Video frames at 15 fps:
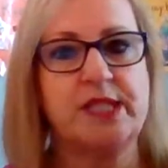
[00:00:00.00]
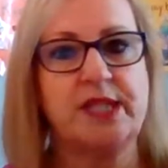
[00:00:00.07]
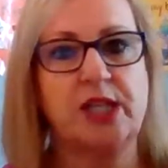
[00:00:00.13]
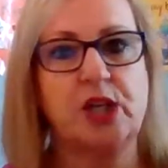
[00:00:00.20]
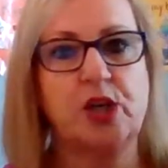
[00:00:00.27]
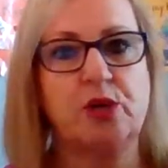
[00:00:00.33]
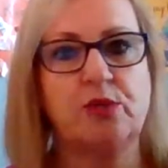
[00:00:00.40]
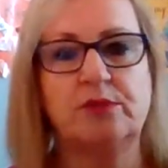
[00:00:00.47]
it the
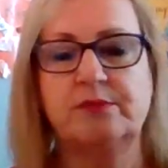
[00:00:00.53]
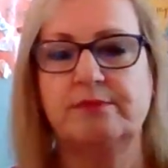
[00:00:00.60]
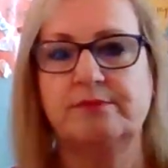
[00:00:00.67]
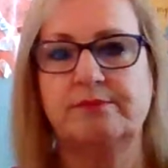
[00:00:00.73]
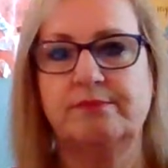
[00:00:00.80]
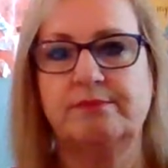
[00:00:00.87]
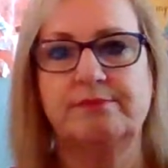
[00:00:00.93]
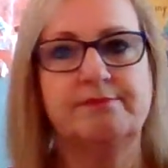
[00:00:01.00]
goat?
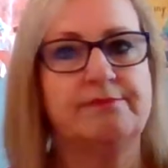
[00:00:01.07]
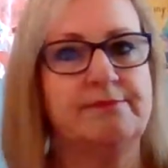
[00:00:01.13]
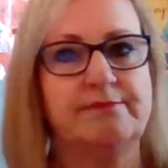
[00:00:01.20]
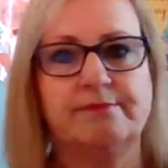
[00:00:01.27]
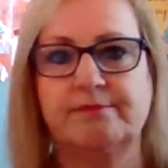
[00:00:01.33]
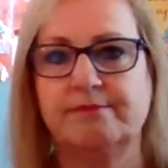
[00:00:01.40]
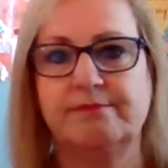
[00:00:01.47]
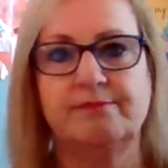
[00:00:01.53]

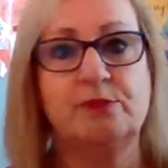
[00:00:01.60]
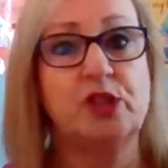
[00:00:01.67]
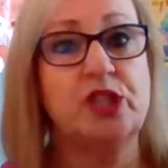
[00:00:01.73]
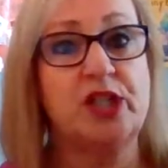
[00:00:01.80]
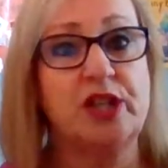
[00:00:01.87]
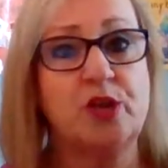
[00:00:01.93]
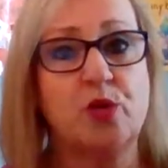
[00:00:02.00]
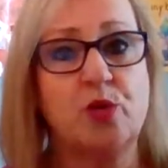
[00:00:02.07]
Was
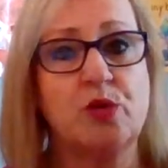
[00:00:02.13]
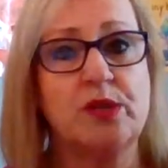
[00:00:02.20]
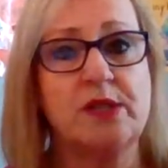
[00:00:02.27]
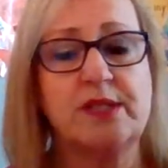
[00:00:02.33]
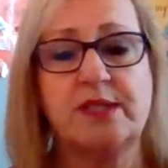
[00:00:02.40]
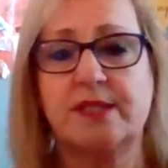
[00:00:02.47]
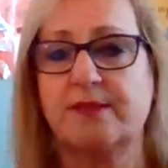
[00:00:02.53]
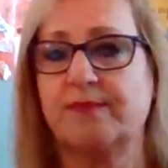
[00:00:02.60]
it the
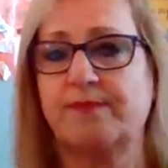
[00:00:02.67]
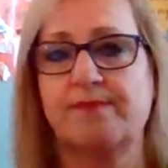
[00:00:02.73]
horse?